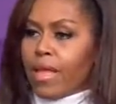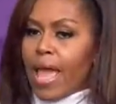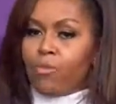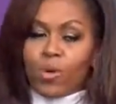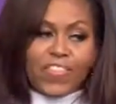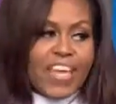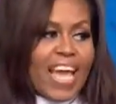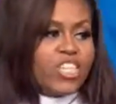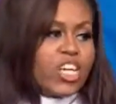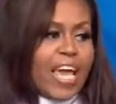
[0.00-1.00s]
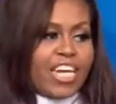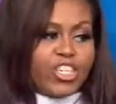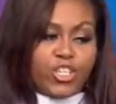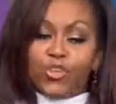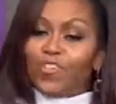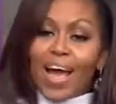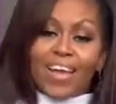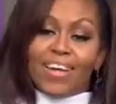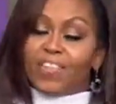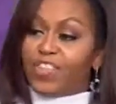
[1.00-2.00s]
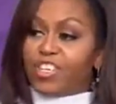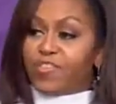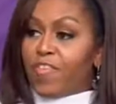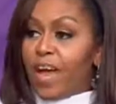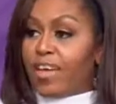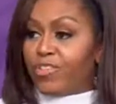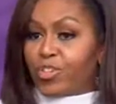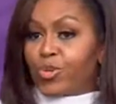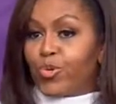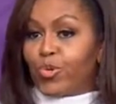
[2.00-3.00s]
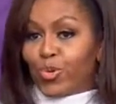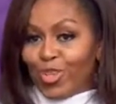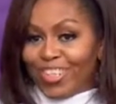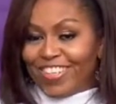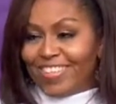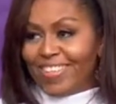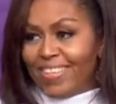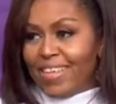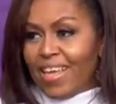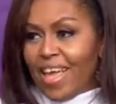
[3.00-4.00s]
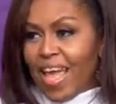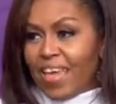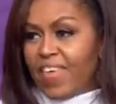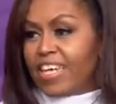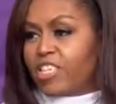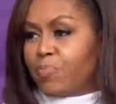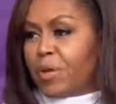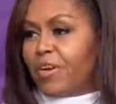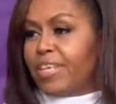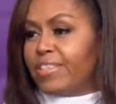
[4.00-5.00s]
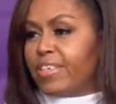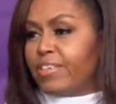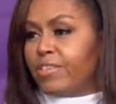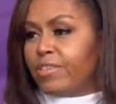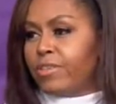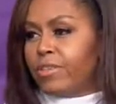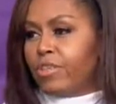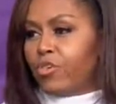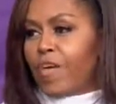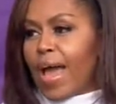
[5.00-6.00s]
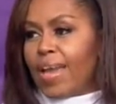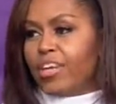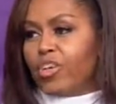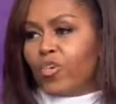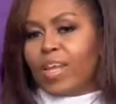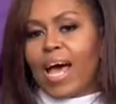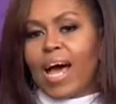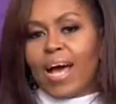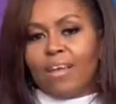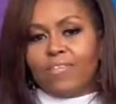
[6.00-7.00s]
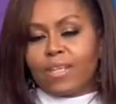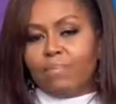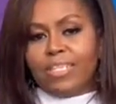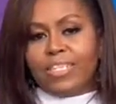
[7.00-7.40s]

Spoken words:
And with the education you've gotten at this fine school and the experiences you've had in your lives, let me